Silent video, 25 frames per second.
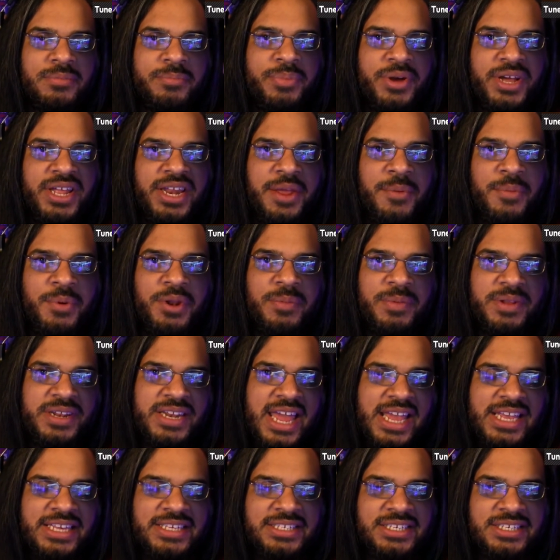but it would have been
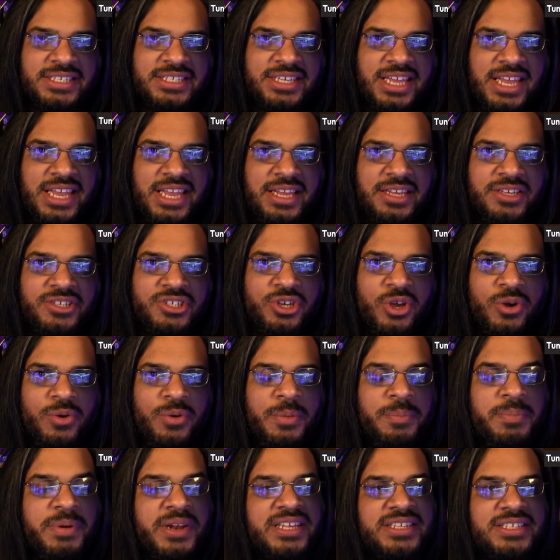nice to see.
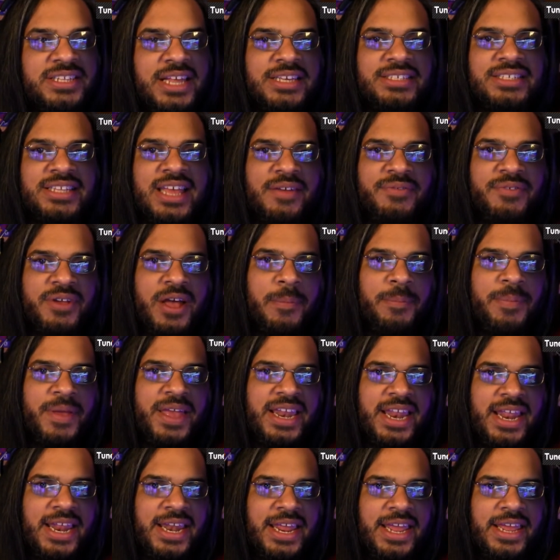But it's nice to have
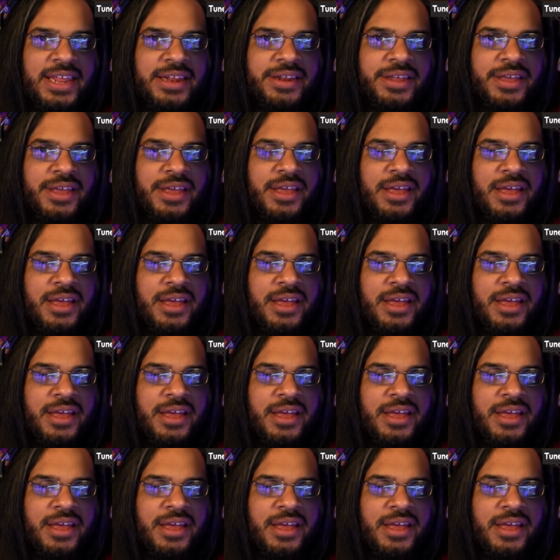Cuphead in it.